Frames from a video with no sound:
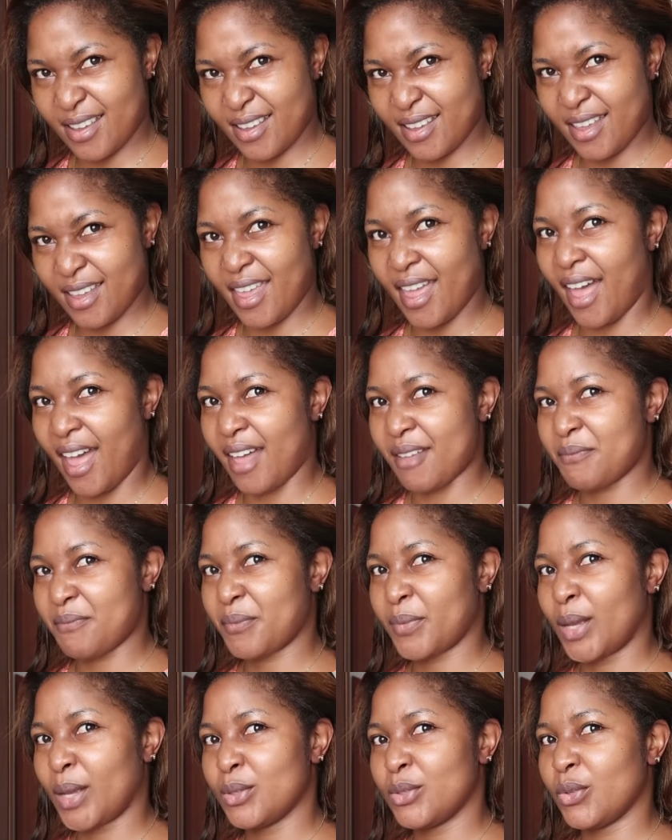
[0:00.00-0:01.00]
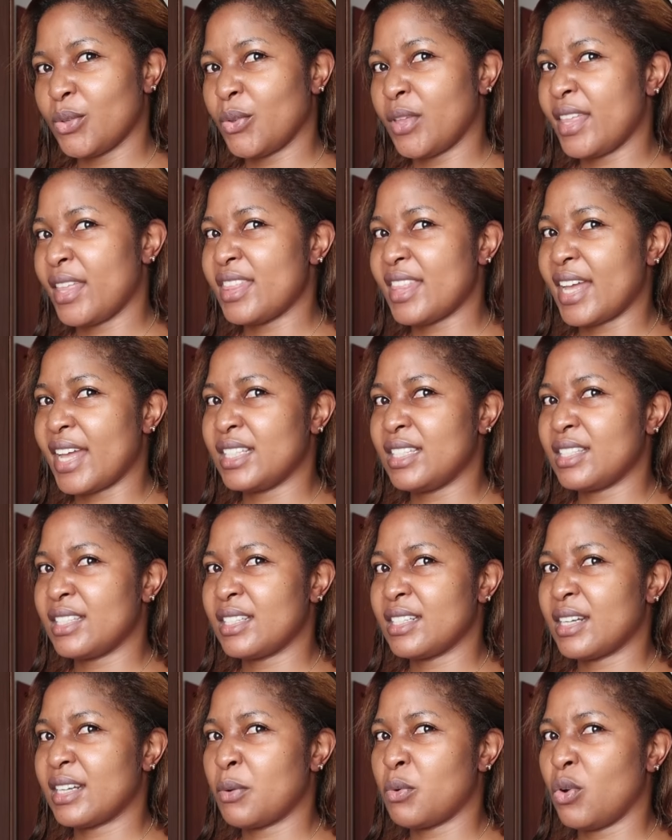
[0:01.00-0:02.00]
Yeah, so, and that's
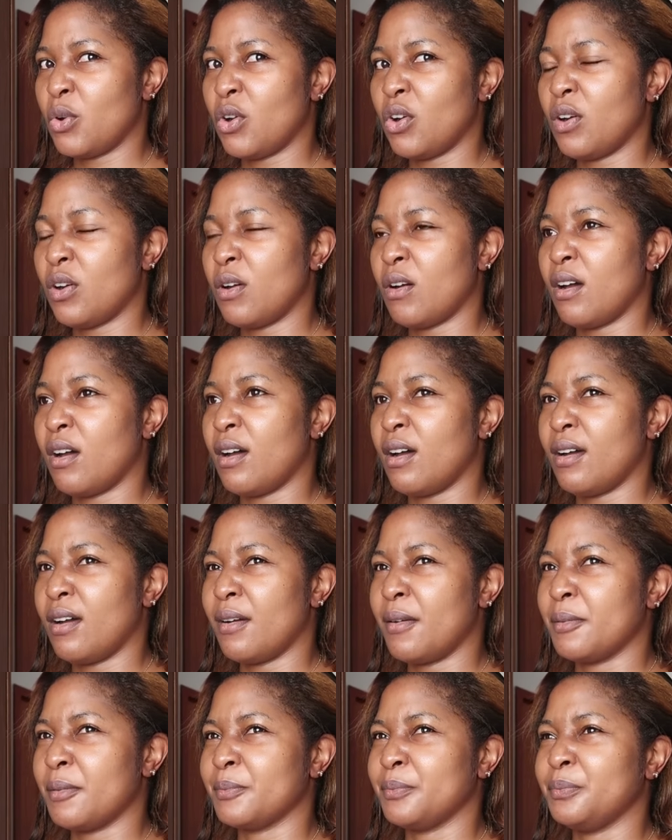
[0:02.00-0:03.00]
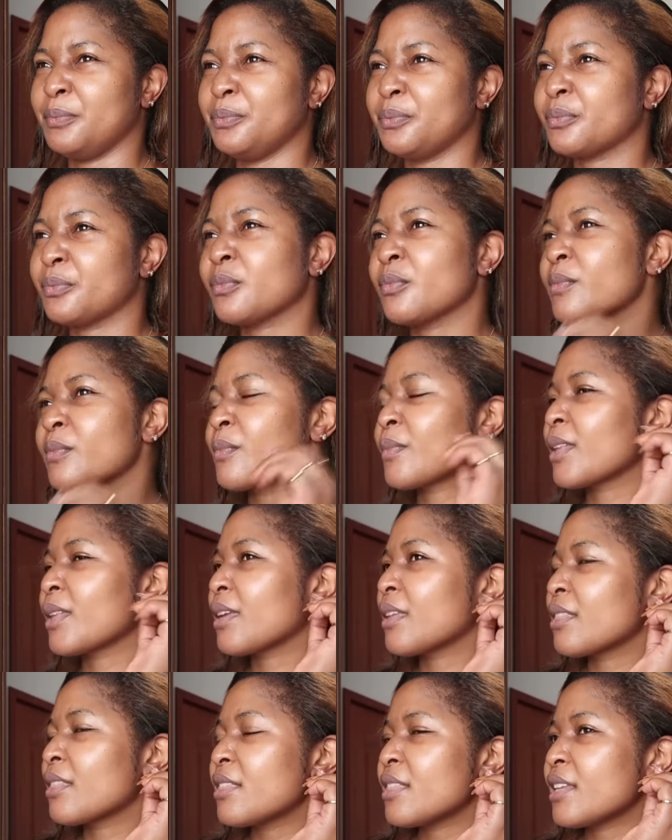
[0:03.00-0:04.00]
Noko
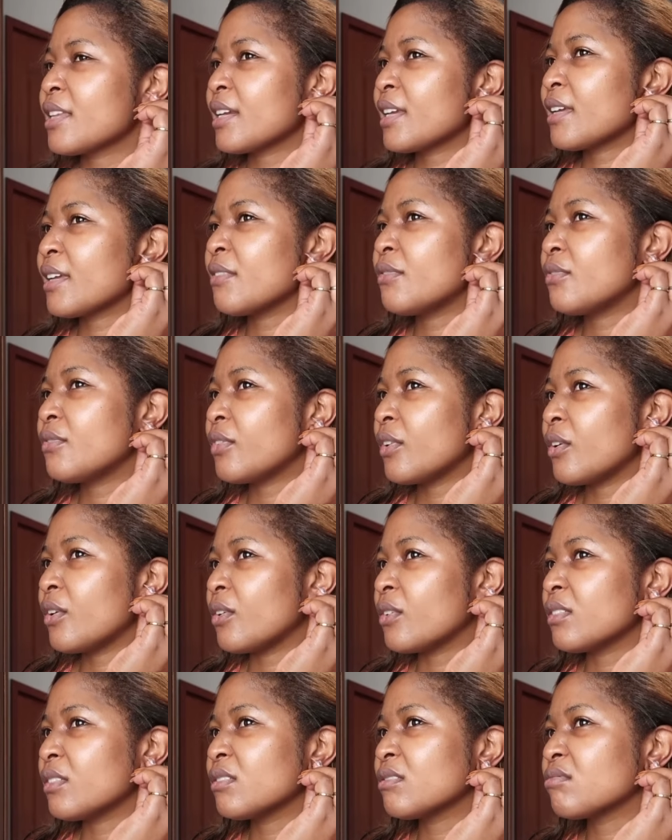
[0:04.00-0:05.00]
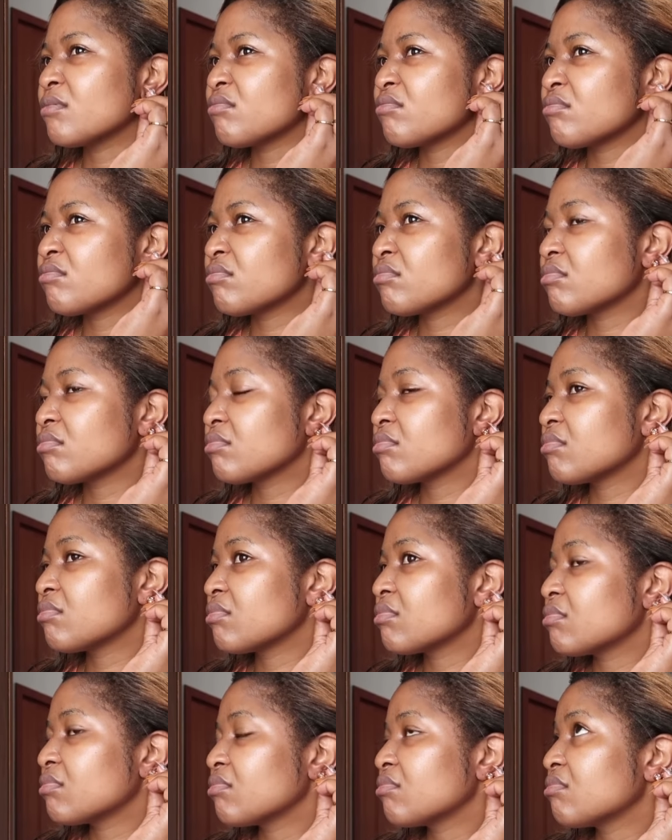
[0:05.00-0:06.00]
3, 4,
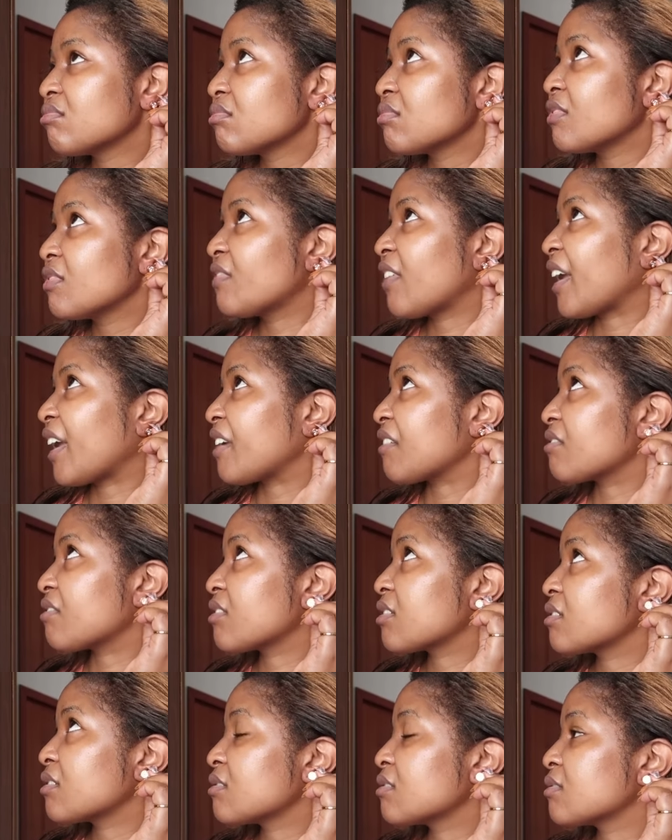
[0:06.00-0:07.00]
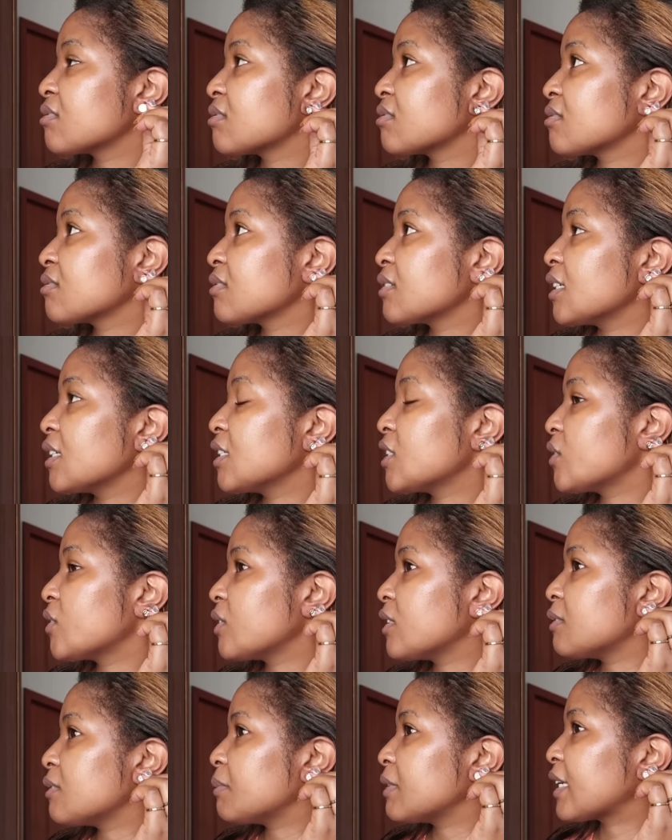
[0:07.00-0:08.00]
5. It
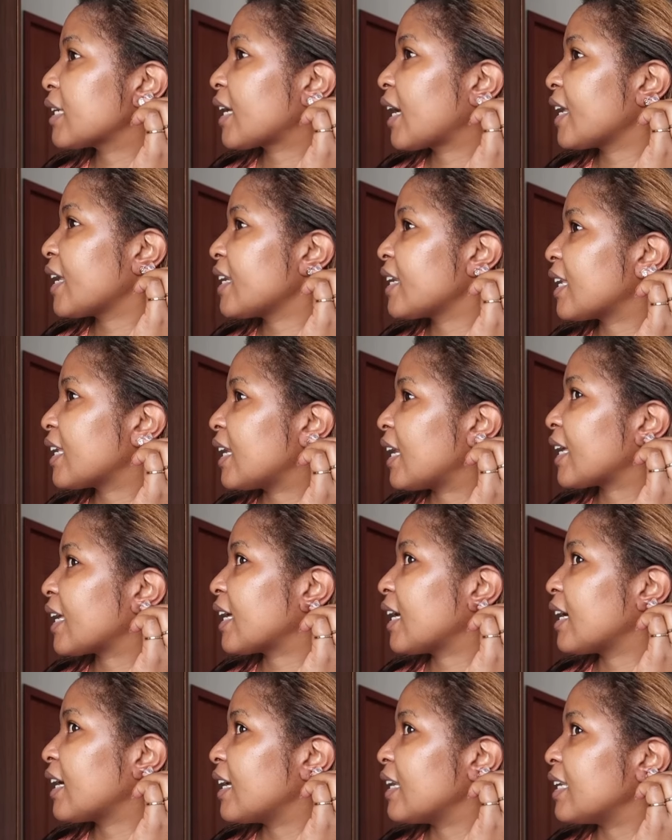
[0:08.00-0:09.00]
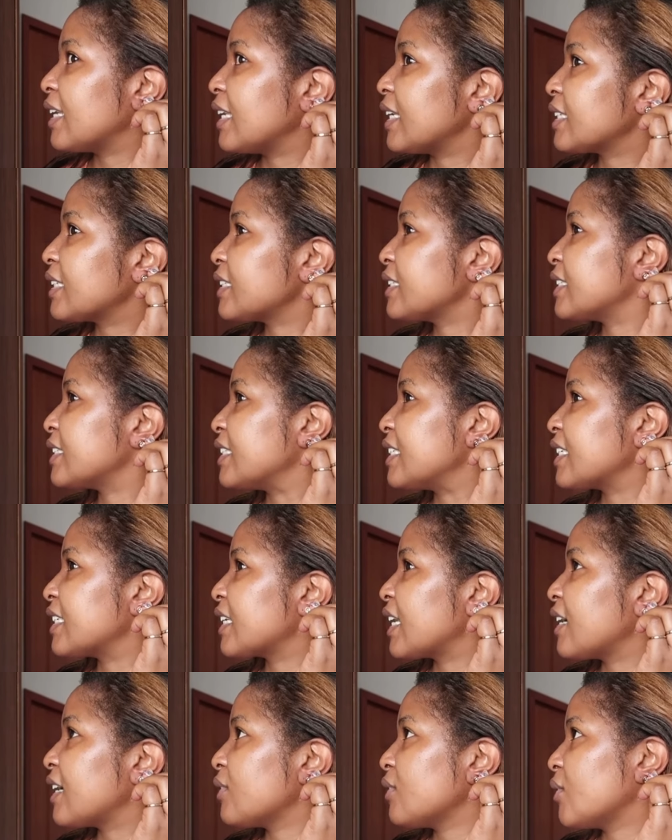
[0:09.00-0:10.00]
will be kind of like a late
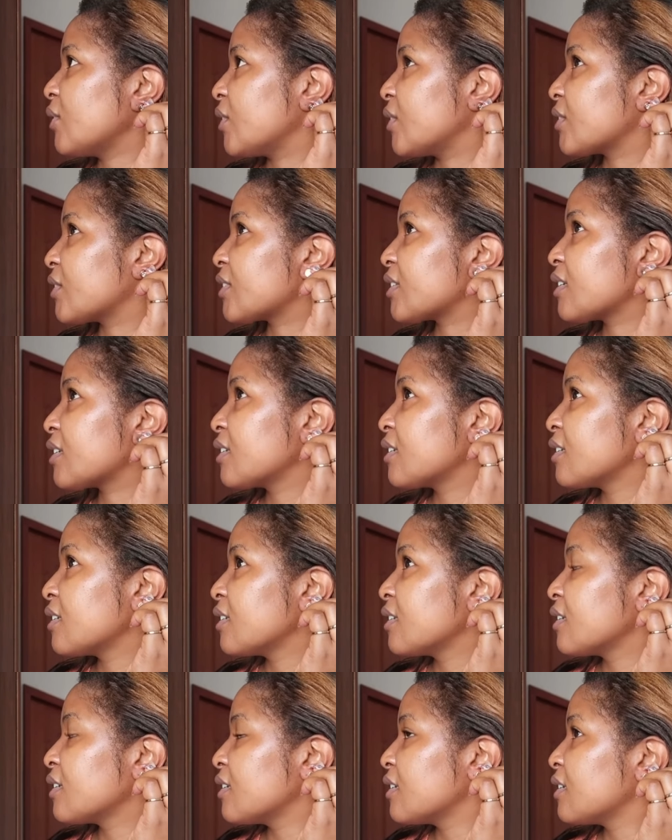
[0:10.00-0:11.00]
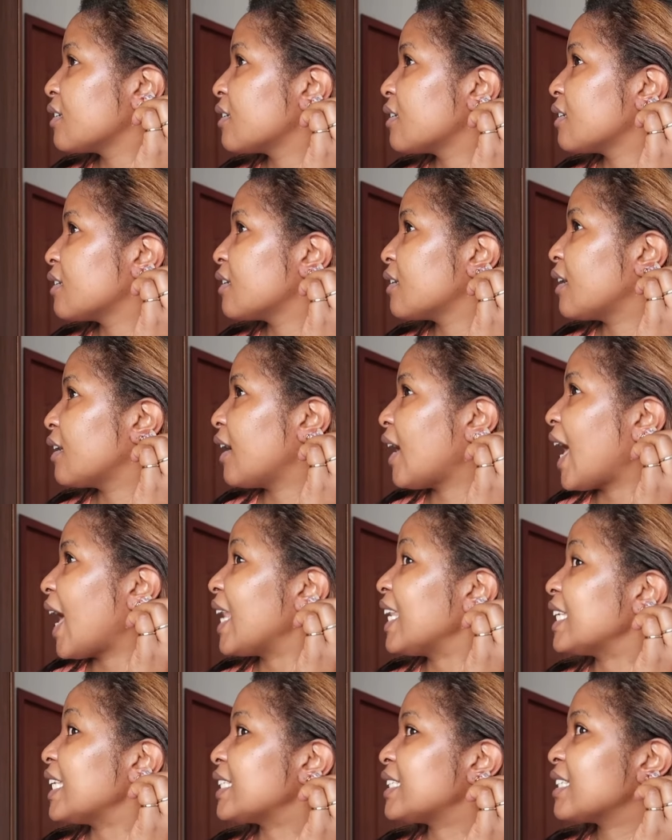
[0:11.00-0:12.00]
dinner or
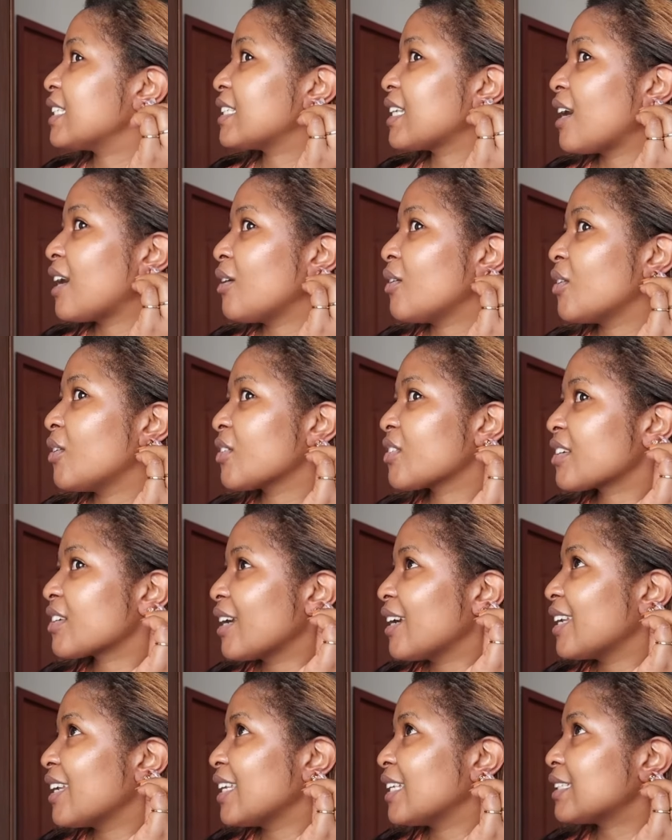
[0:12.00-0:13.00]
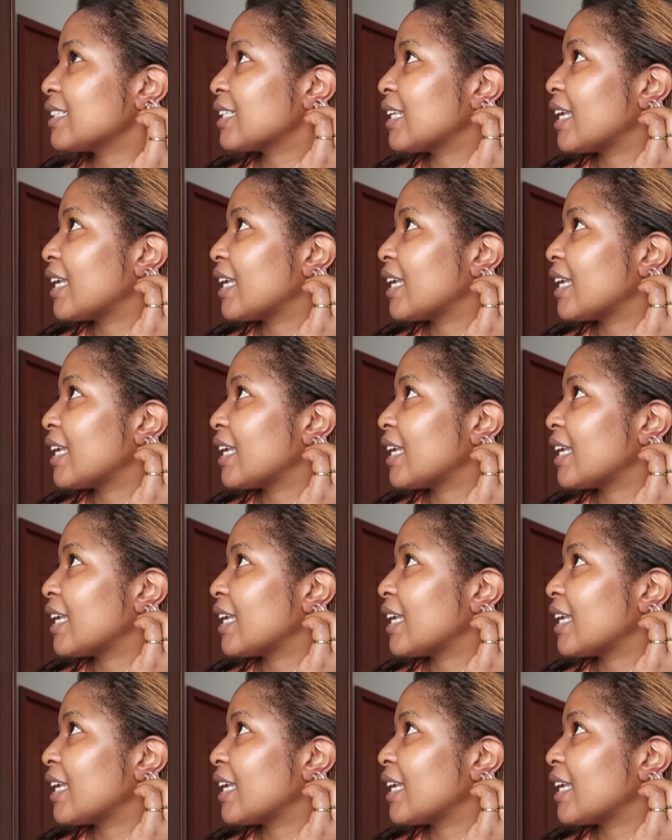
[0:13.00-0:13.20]
early dinner or late